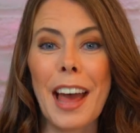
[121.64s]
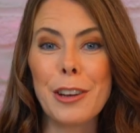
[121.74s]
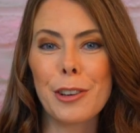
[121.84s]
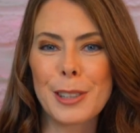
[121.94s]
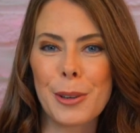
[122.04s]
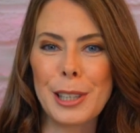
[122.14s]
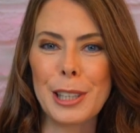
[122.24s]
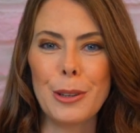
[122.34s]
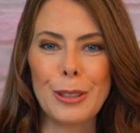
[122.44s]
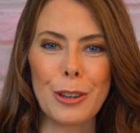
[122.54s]
Then you're just going to
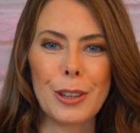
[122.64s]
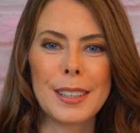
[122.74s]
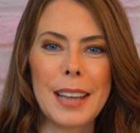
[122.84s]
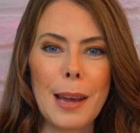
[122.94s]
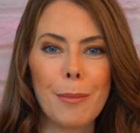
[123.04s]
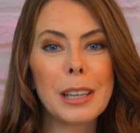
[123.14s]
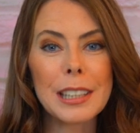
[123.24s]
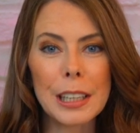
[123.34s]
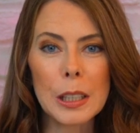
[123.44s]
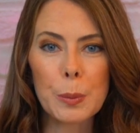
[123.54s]
use your same
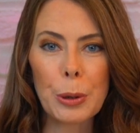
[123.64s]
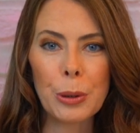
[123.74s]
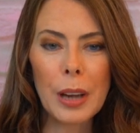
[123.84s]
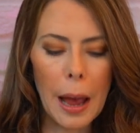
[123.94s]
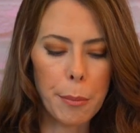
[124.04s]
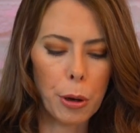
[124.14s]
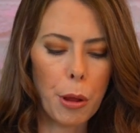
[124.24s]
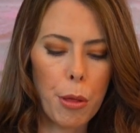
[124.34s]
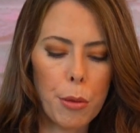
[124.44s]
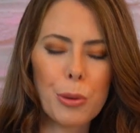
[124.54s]
teaspoon and put
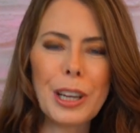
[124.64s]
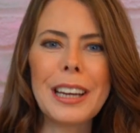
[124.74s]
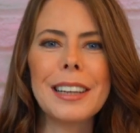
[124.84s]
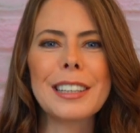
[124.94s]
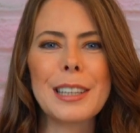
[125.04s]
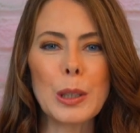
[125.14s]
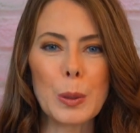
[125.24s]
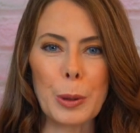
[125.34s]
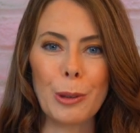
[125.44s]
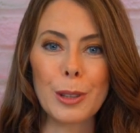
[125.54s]
3
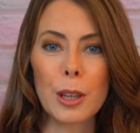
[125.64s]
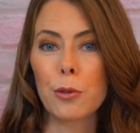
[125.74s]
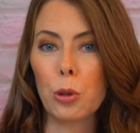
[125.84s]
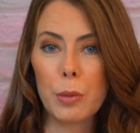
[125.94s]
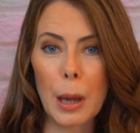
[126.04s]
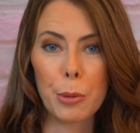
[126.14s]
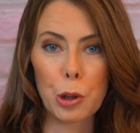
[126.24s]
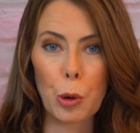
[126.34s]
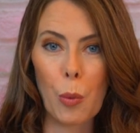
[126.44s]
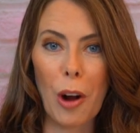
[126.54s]
teaspoons of room
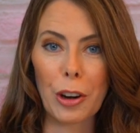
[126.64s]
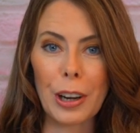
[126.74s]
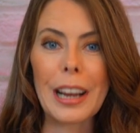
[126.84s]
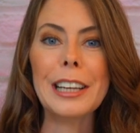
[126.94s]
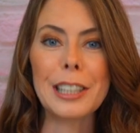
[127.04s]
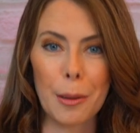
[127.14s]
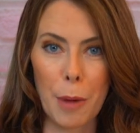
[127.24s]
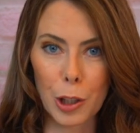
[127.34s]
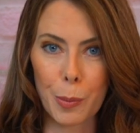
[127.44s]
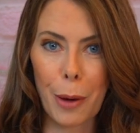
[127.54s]
temperature water into the
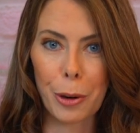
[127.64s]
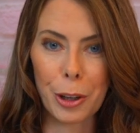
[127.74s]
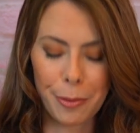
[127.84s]
matcha powder.